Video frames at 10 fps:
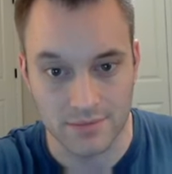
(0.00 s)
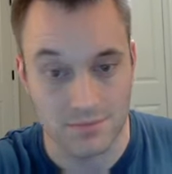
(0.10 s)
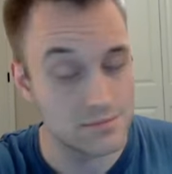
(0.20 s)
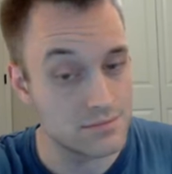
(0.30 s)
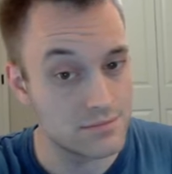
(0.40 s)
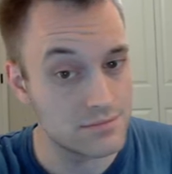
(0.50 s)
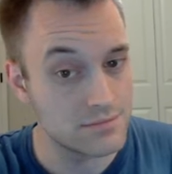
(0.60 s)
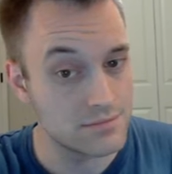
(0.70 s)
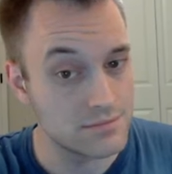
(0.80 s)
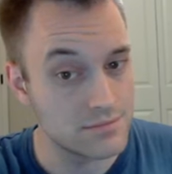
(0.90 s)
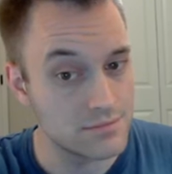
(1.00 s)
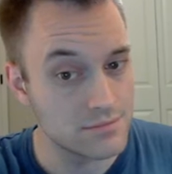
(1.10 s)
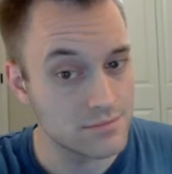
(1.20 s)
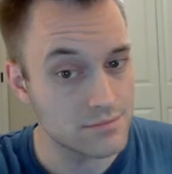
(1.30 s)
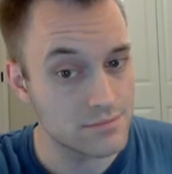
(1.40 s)

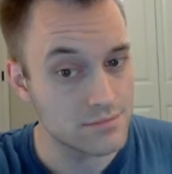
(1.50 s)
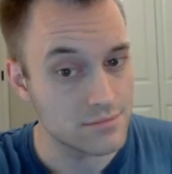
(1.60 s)
(no one is talking)